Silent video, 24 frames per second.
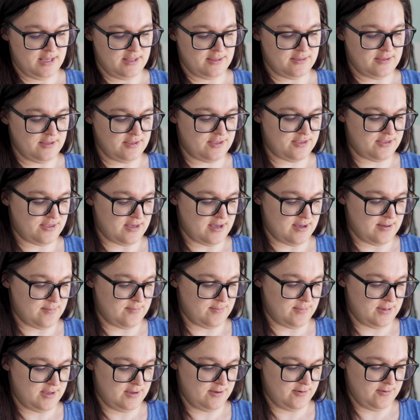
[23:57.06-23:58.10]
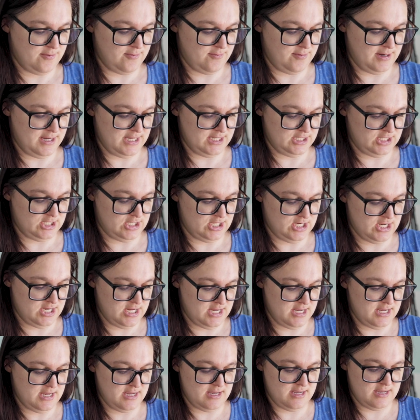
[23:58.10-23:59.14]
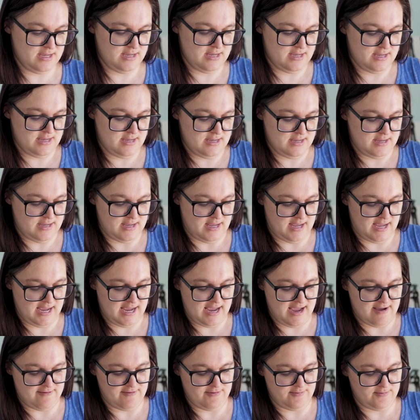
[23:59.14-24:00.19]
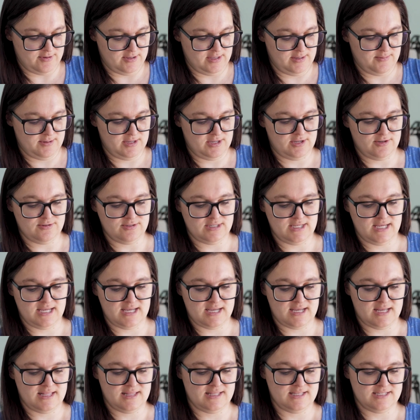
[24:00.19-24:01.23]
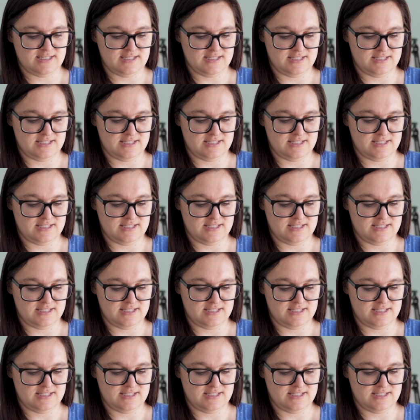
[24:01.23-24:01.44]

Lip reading: the thumb, which I haven't really been using, and this